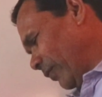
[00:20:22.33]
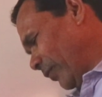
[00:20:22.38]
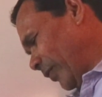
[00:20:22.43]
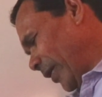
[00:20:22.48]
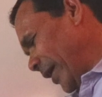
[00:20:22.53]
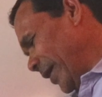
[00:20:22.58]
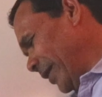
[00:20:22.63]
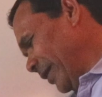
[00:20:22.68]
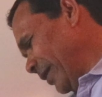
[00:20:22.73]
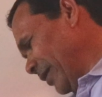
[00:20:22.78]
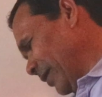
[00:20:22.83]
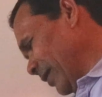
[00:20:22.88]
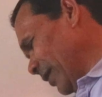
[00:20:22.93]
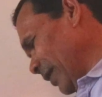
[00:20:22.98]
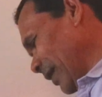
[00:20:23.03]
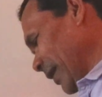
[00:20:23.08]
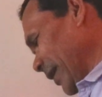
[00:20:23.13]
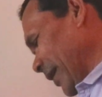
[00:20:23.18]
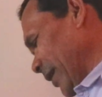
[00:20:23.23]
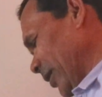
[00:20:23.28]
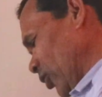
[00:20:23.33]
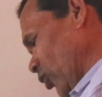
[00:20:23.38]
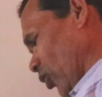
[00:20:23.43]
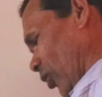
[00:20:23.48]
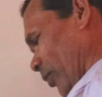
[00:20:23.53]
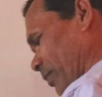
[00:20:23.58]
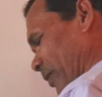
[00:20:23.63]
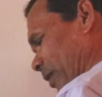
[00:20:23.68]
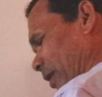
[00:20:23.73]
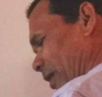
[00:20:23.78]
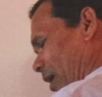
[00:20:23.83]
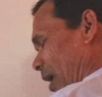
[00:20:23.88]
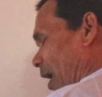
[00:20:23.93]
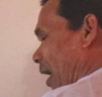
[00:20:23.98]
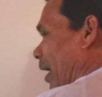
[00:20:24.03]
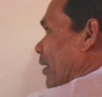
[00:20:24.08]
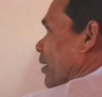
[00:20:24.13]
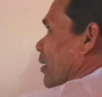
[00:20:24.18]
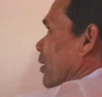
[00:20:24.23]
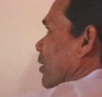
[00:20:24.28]
Find length of the
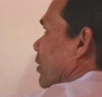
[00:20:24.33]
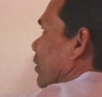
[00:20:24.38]
arc.